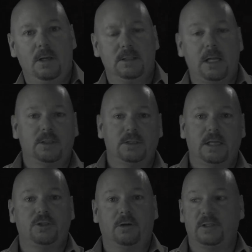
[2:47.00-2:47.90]
As I
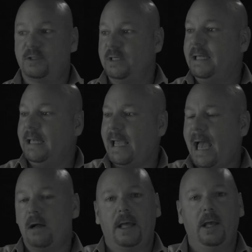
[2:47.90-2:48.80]
started seeking
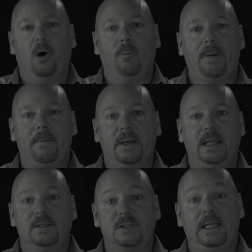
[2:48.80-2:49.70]
out help, I
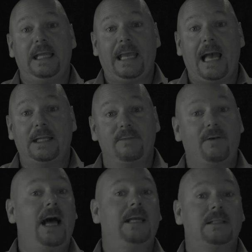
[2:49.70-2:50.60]
began seeking out
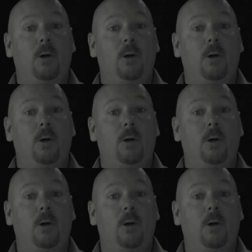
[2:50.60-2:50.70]
advice.